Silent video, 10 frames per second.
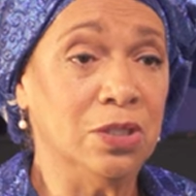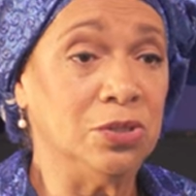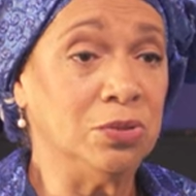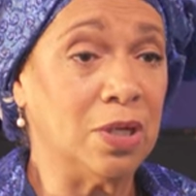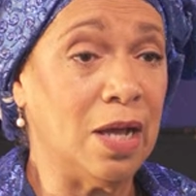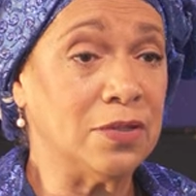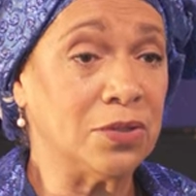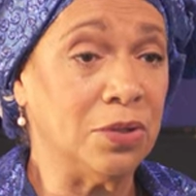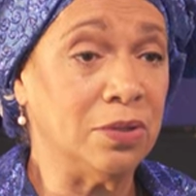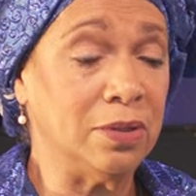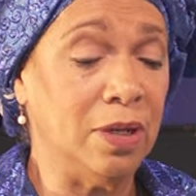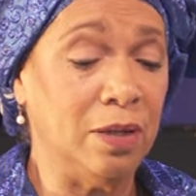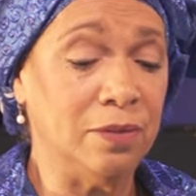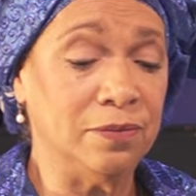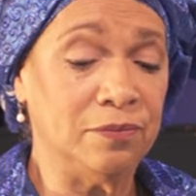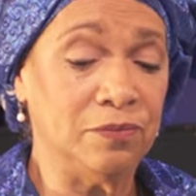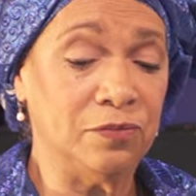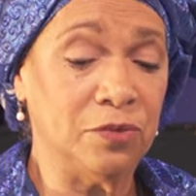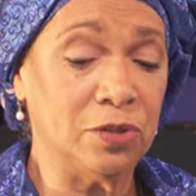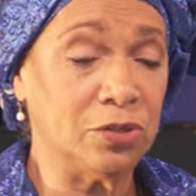do a concert um,
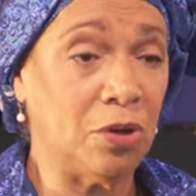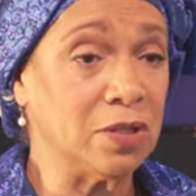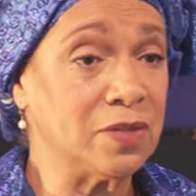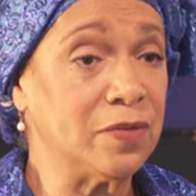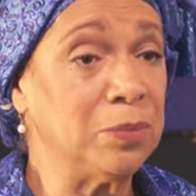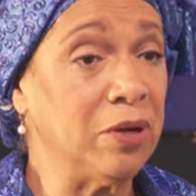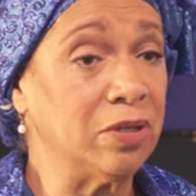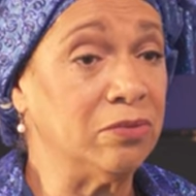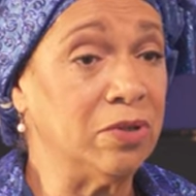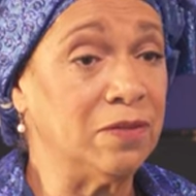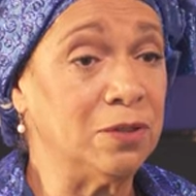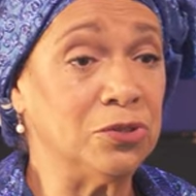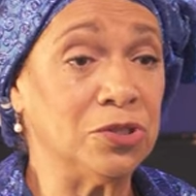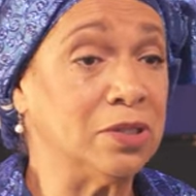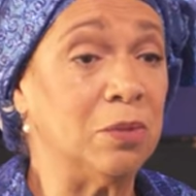for the Daughters of the American Revolution.